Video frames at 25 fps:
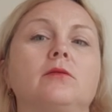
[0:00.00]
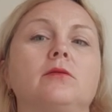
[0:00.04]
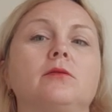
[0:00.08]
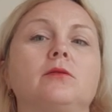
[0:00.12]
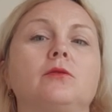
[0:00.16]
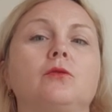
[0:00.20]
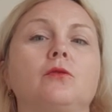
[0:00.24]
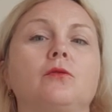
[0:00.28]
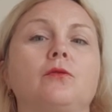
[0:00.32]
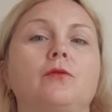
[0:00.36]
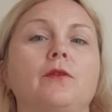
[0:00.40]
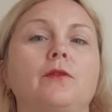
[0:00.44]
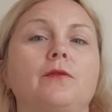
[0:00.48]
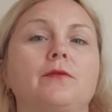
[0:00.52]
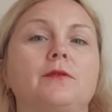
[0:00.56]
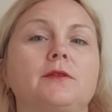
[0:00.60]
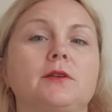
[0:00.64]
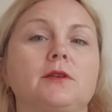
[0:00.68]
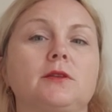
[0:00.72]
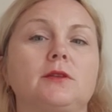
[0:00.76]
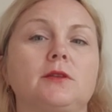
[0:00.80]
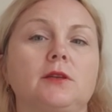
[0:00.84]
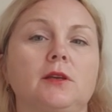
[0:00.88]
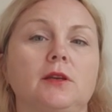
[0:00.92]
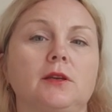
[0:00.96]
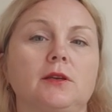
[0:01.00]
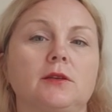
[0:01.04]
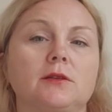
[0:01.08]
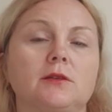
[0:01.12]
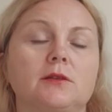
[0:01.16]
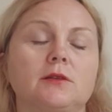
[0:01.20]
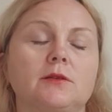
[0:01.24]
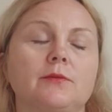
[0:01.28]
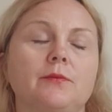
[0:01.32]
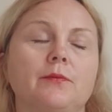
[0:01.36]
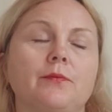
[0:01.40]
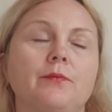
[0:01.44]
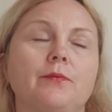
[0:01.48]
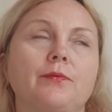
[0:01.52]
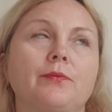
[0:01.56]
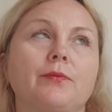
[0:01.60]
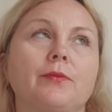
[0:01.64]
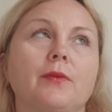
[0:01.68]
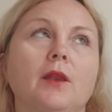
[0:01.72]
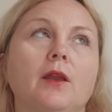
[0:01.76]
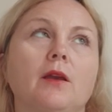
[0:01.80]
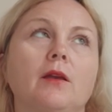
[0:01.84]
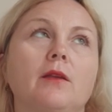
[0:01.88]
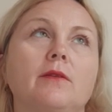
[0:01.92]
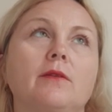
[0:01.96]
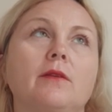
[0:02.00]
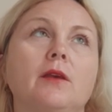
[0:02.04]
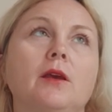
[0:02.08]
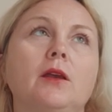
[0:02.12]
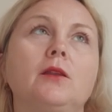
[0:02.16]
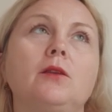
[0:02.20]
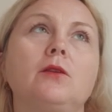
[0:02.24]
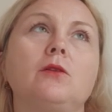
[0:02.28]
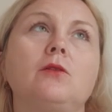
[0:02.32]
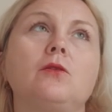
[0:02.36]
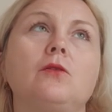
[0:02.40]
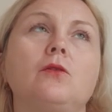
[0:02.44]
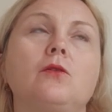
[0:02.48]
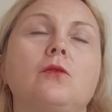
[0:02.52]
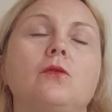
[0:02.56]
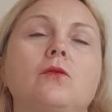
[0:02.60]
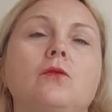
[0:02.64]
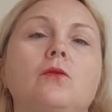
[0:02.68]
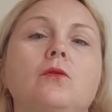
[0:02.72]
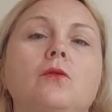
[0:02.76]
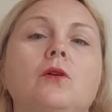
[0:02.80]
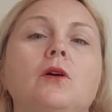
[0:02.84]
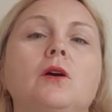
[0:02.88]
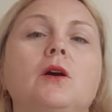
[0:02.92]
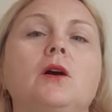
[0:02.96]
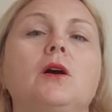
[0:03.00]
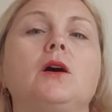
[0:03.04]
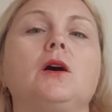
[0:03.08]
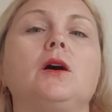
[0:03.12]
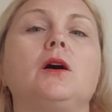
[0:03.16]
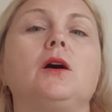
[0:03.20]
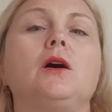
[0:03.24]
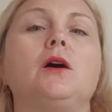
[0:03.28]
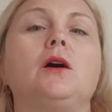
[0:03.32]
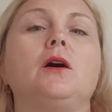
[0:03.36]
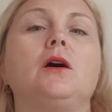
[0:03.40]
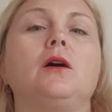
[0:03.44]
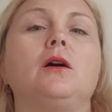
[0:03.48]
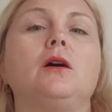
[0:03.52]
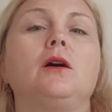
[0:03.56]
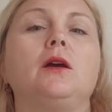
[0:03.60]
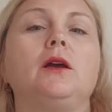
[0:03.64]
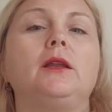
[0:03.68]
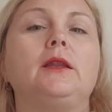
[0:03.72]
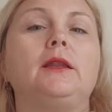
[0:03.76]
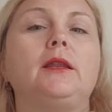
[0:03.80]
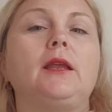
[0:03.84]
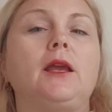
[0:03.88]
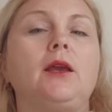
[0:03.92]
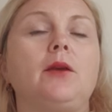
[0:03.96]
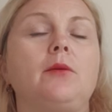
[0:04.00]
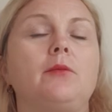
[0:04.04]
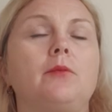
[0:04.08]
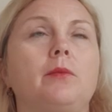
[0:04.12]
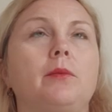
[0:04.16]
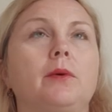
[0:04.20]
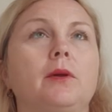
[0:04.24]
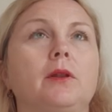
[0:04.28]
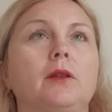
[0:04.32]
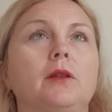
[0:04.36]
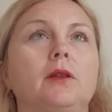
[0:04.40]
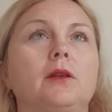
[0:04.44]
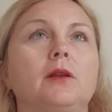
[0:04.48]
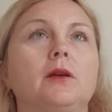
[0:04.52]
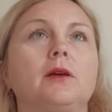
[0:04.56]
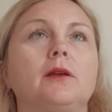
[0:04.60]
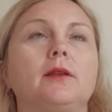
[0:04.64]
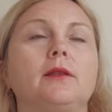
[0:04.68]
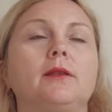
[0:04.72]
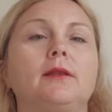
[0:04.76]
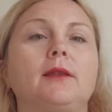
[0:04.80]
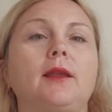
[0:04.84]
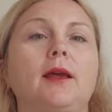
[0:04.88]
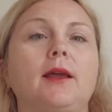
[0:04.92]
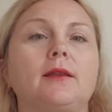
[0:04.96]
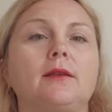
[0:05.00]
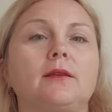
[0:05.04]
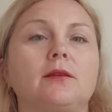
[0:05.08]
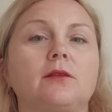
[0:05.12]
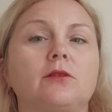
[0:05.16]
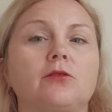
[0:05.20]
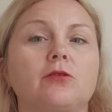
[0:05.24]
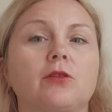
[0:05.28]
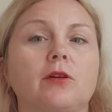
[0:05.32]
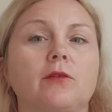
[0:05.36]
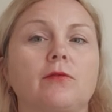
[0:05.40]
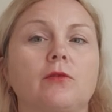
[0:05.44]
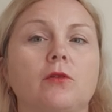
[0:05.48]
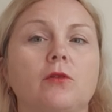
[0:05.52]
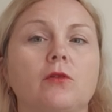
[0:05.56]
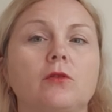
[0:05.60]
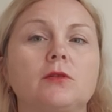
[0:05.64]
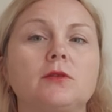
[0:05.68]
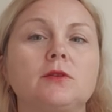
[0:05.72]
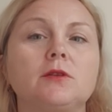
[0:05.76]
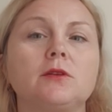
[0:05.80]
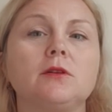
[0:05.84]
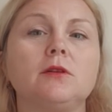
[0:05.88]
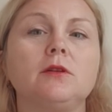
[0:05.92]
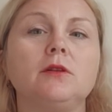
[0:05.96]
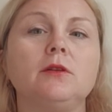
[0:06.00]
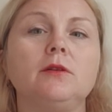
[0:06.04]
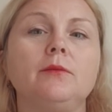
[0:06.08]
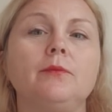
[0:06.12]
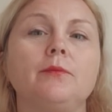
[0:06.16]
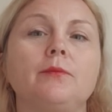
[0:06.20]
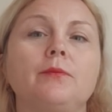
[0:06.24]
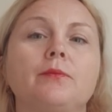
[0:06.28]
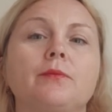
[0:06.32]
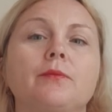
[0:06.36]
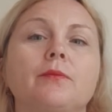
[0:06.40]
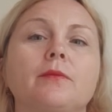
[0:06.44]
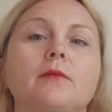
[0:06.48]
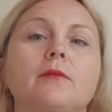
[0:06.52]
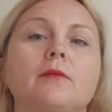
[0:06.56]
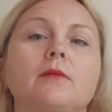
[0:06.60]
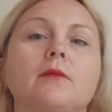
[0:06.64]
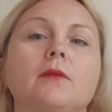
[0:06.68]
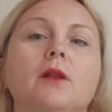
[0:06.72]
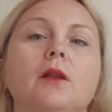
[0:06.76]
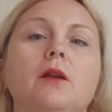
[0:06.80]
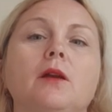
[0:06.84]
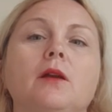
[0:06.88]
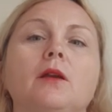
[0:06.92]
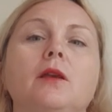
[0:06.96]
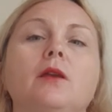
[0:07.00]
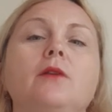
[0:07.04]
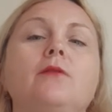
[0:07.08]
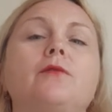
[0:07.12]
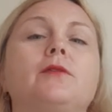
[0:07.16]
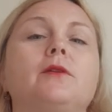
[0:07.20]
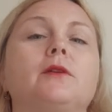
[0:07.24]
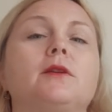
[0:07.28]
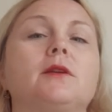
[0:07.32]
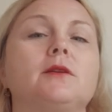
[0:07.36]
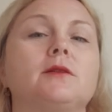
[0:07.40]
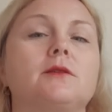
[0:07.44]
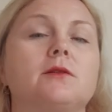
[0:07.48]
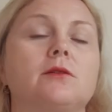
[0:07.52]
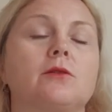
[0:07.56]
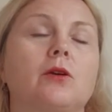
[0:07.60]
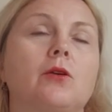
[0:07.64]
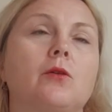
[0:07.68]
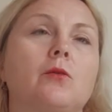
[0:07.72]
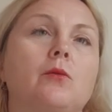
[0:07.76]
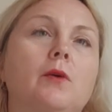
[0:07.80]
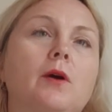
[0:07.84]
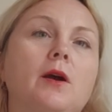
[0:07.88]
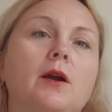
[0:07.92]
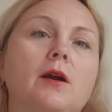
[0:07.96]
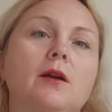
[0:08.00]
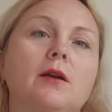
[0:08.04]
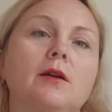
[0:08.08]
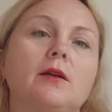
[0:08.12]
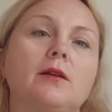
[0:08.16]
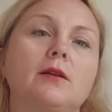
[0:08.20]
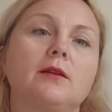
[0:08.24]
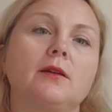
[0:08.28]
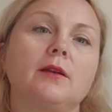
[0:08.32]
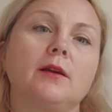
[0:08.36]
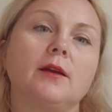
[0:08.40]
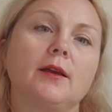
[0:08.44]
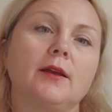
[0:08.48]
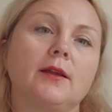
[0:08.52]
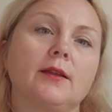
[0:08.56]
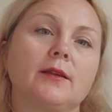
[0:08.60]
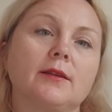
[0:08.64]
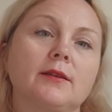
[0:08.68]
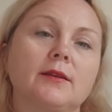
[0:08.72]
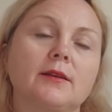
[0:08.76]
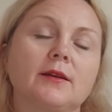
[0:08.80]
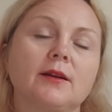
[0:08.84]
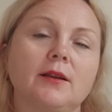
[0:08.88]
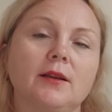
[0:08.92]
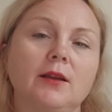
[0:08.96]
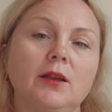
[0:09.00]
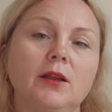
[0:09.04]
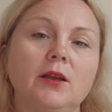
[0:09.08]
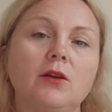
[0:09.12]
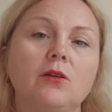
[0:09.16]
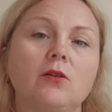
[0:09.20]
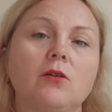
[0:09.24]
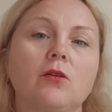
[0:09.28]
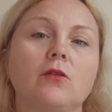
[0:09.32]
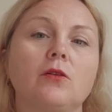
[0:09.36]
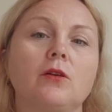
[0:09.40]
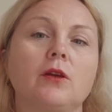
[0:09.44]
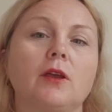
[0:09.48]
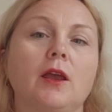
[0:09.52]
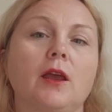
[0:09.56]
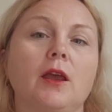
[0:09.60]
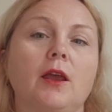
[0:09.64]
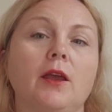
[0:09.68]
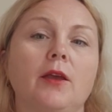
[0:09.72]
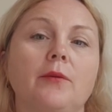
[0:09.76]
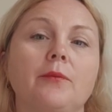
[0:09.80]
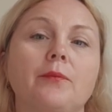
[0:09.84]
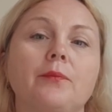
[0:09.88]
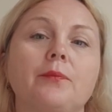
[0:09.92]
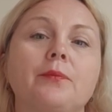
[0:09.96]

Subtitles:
256. Then you enable net traversal if it is required and click OK.